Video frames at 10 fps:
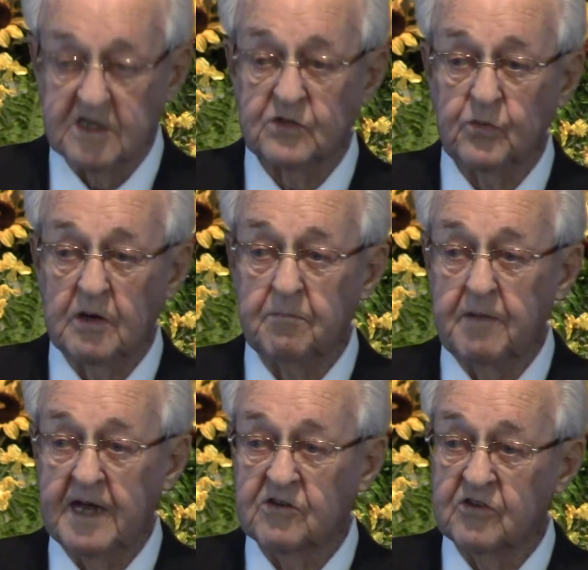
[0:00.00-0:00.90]
us what
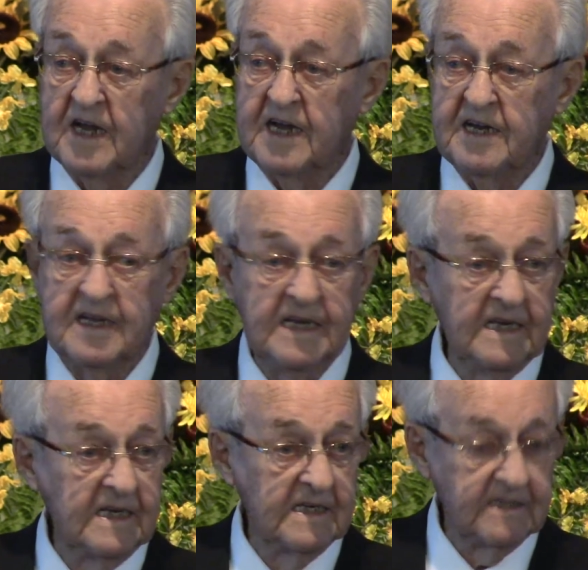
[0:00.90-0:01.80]
backsliding
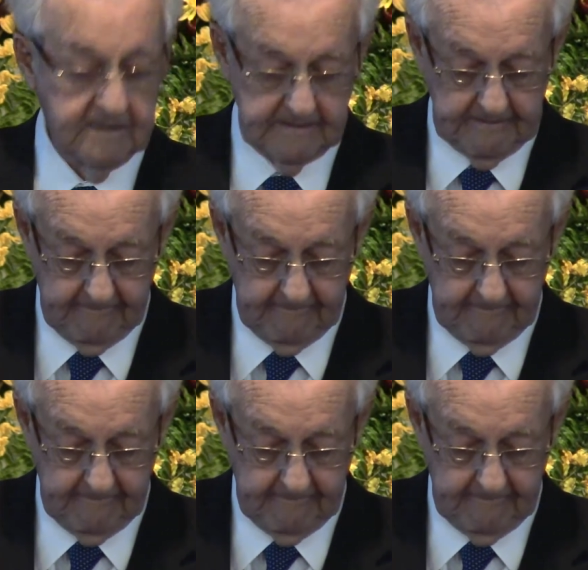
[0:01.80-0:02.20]
is.